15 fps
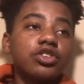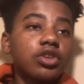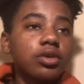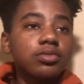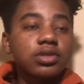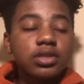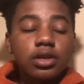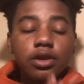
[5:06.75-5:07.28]
you know
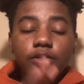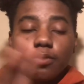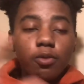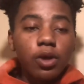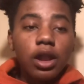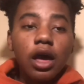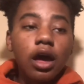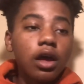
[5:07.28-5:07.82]
what I'm saying?
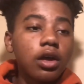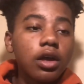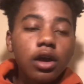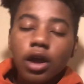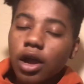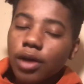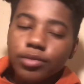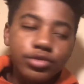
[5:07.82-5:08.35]
Voila.
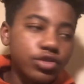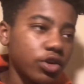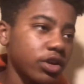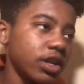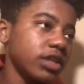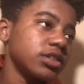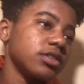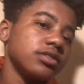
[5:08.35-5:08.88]
I'm sorry.
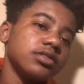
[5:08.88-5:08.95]
That's